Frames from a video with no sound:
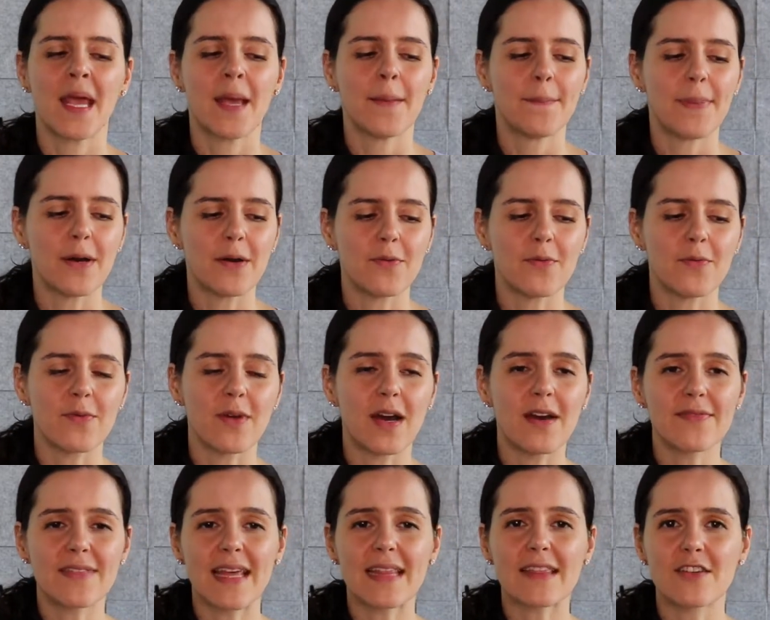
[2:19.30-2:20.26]
But
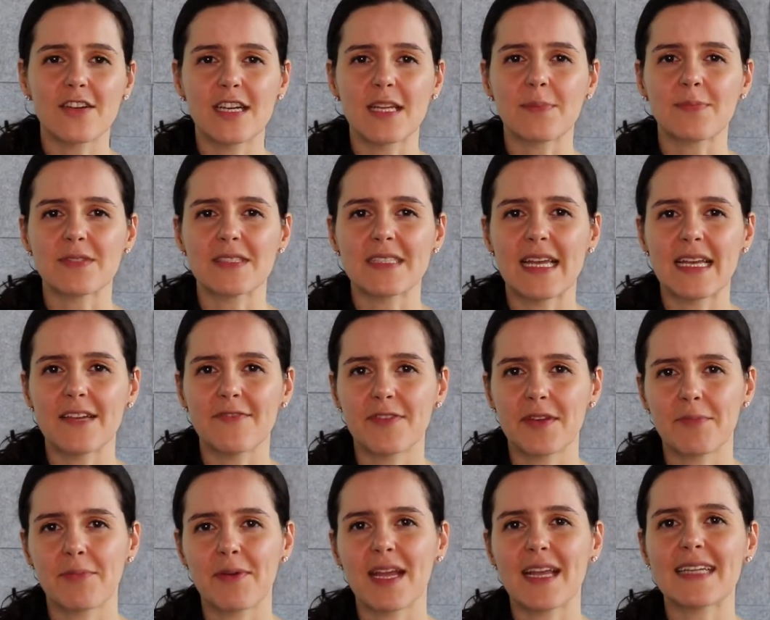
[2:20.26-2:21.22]
of that 30%, if
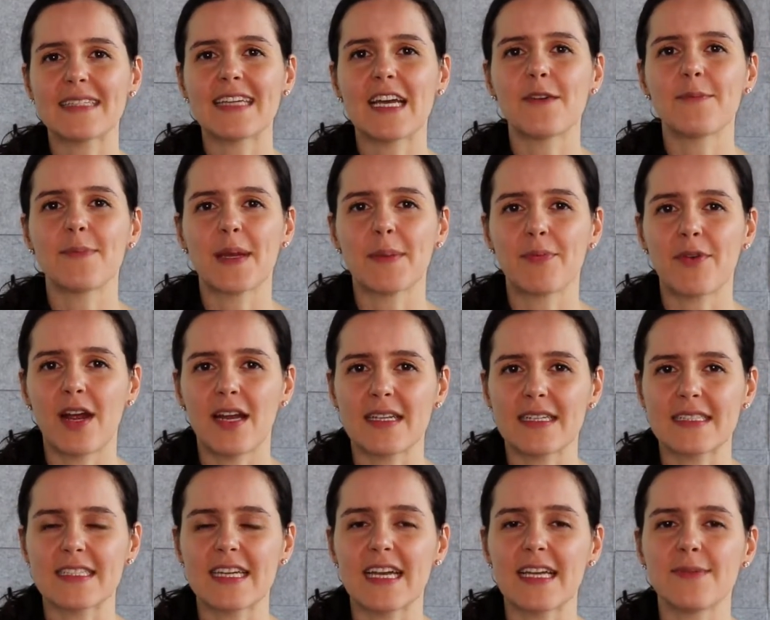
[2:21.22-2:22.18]
we break it down by
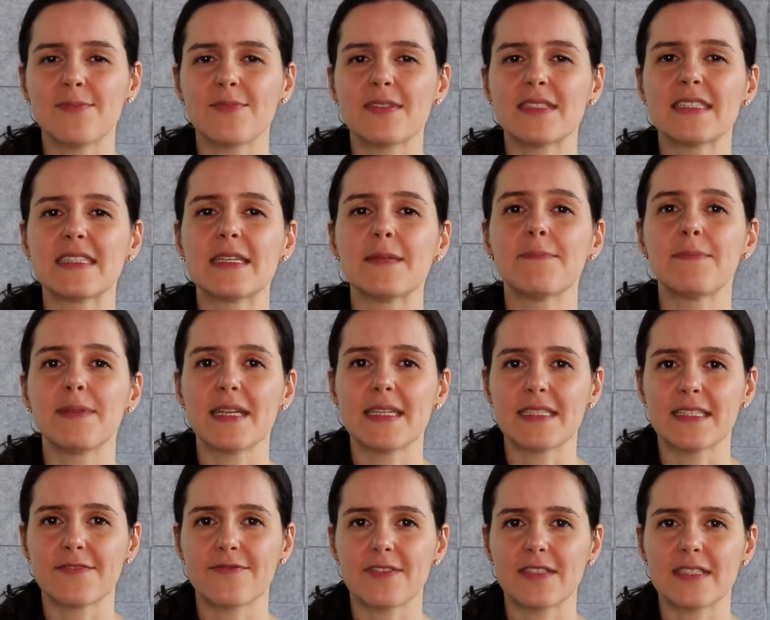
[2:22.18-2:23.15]
product type, we see big
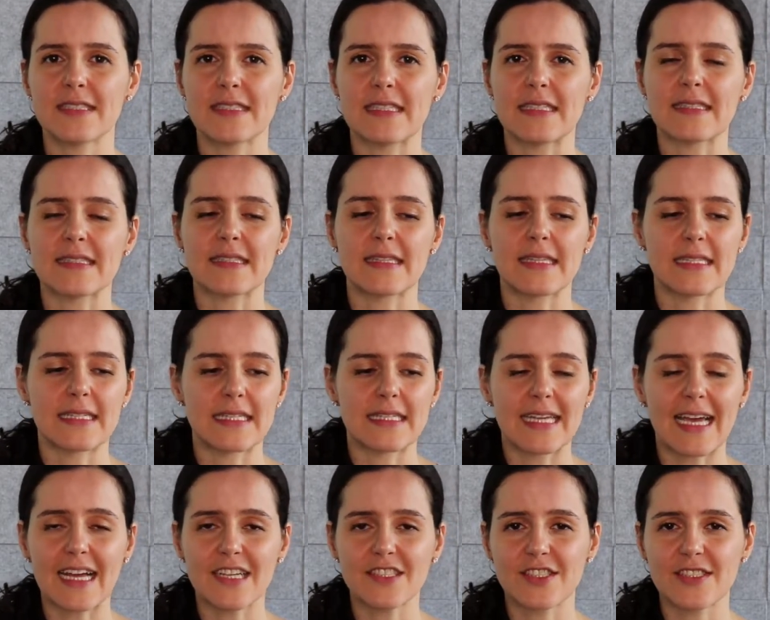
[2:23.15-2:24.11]
differences. The
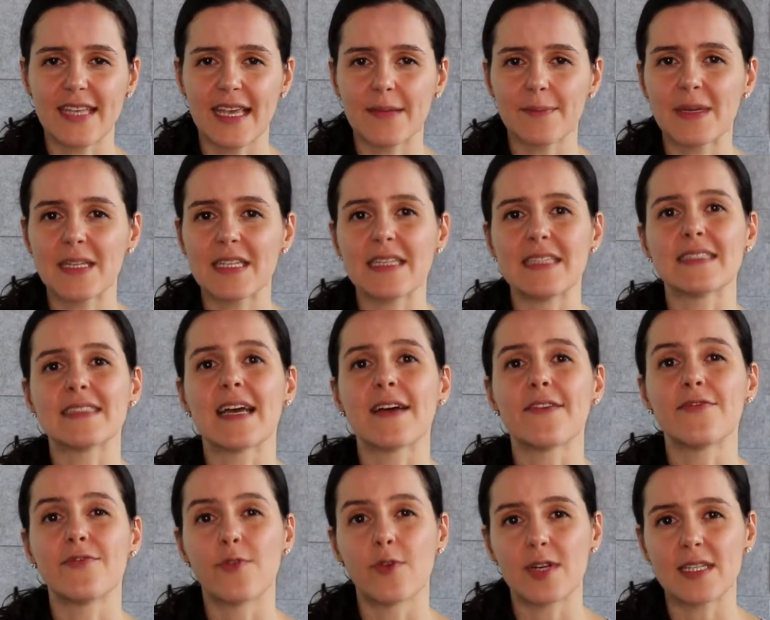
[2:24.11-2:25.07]
detached segment is at
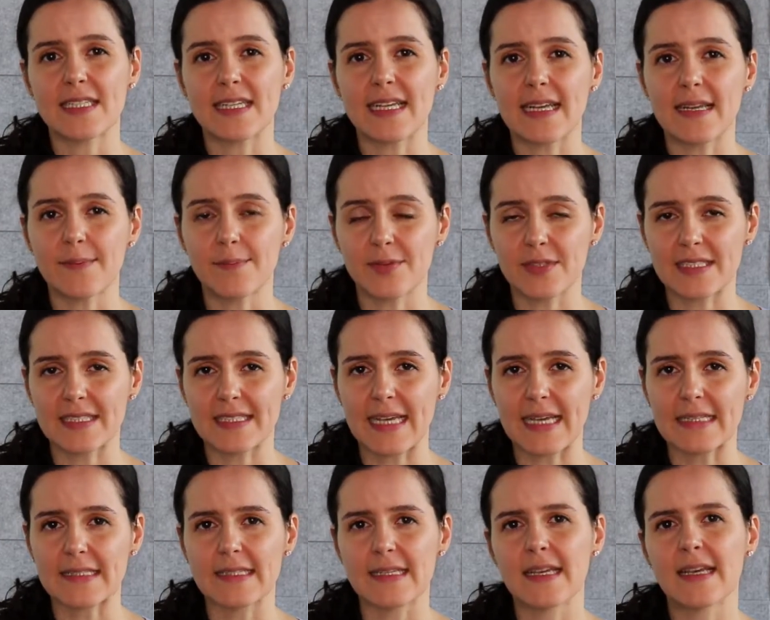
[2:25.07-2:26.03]

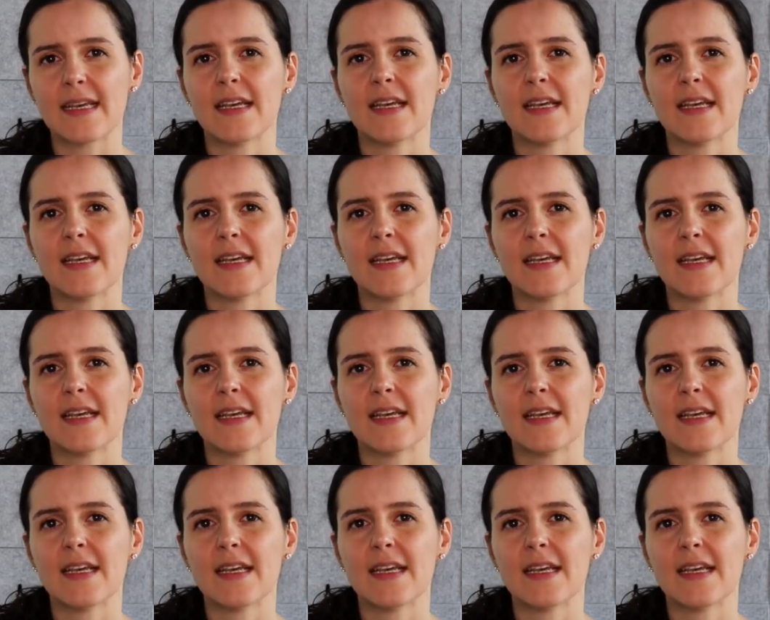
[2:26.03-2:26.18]
14%.